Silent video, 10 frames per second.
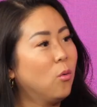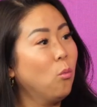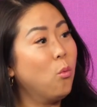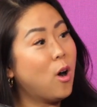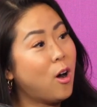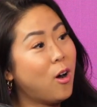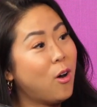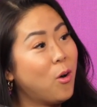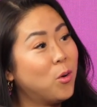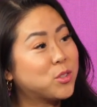
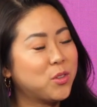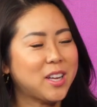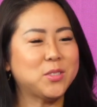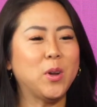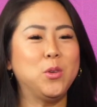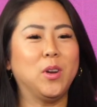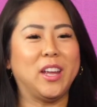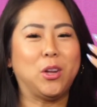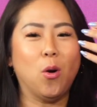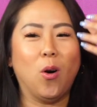Whoa. So that's when you
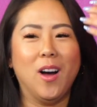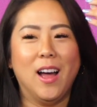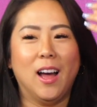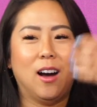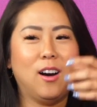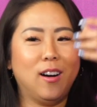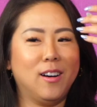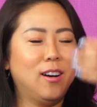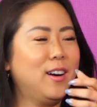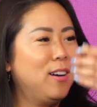like go, huh,
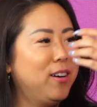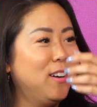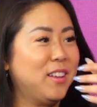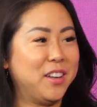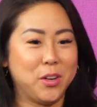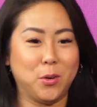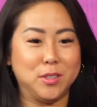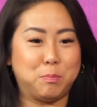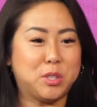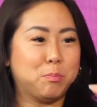huh, huh, and then it
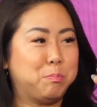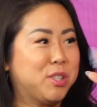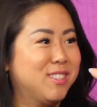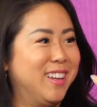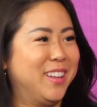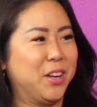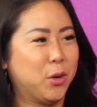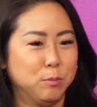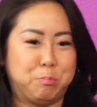goes, psh, psh, and then it goes,